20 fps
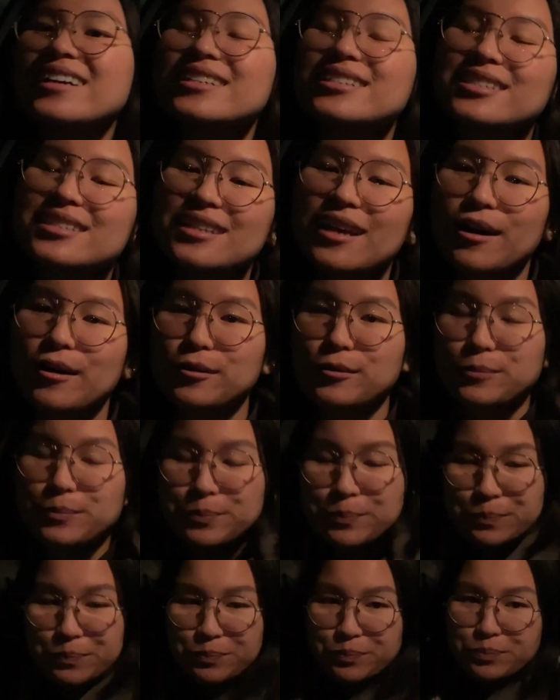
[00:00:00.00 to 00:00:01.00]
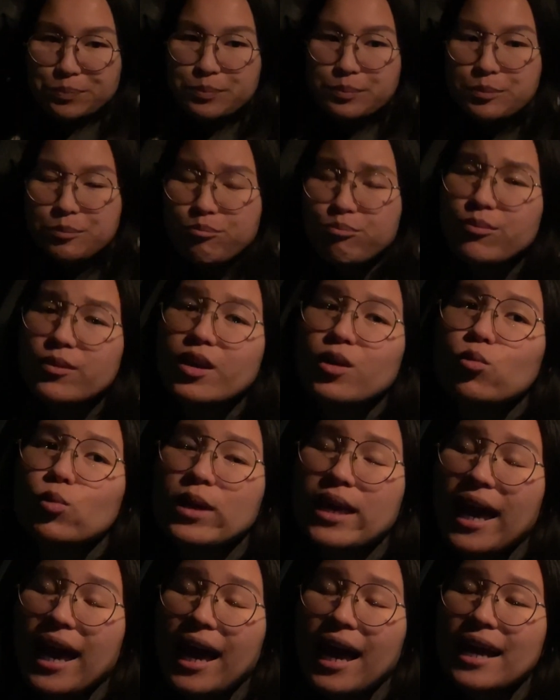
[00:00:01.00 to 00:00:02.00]
So we
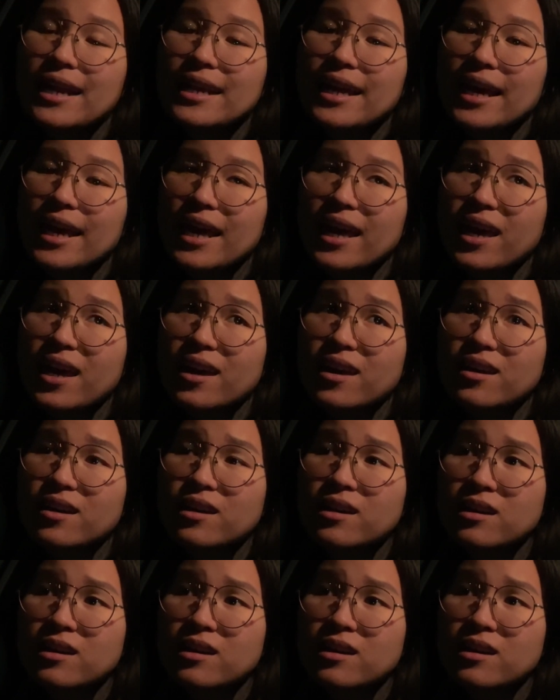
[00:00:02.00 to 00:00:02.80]
had a